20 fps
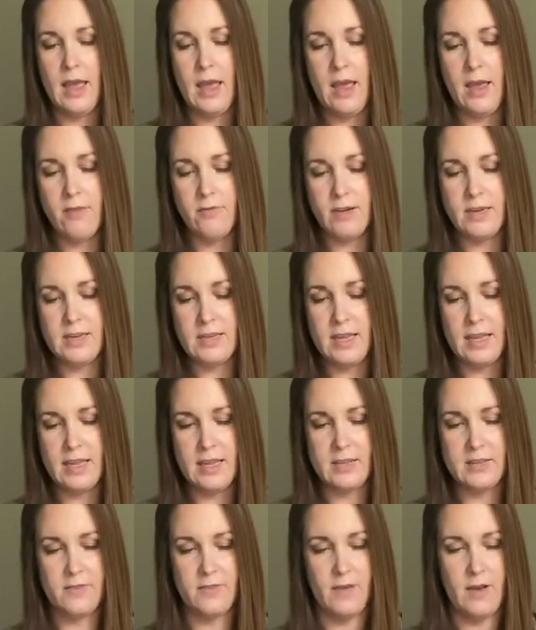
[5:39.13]
Everything
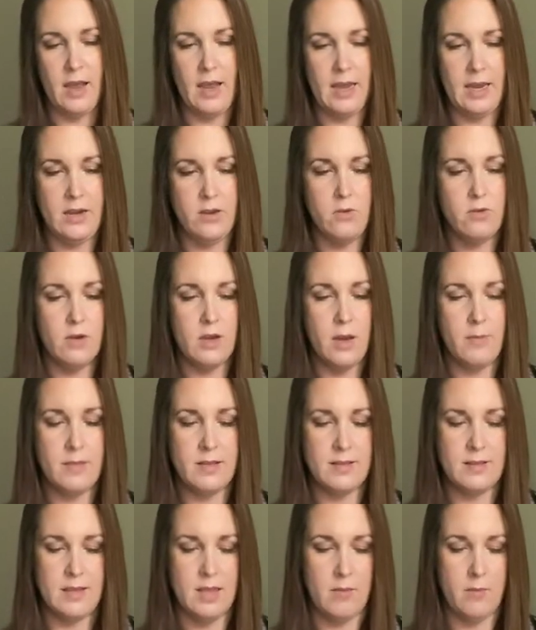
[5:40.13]
is fine. You come
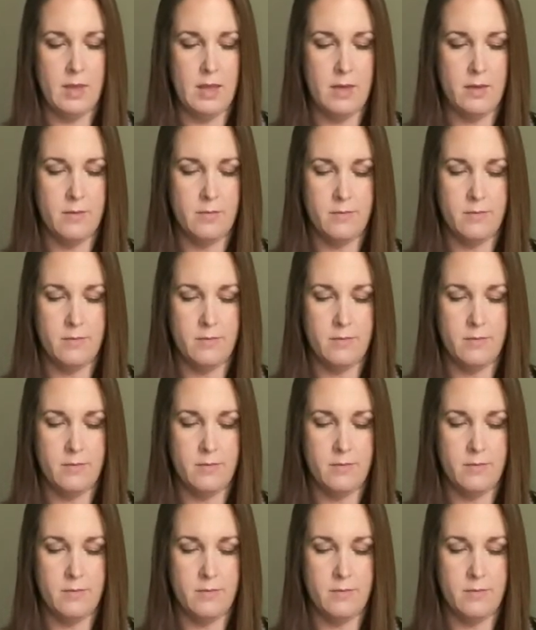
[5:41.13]
and see me.